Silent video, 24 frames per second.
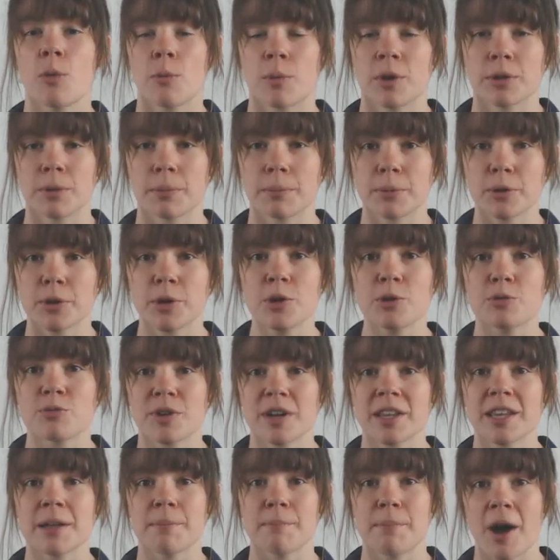where the blue
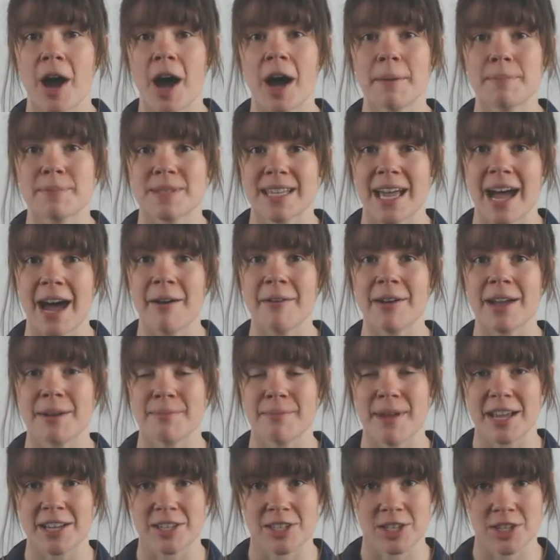really pops out
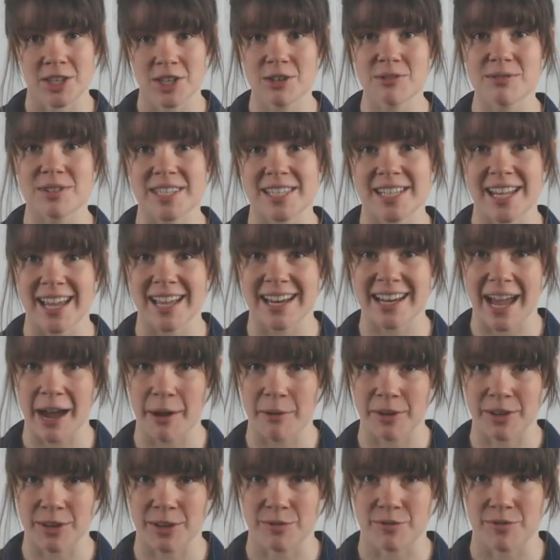and makes you stand
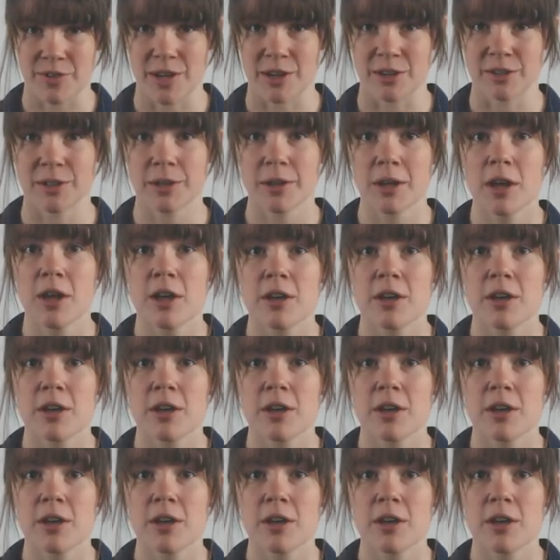out on the field.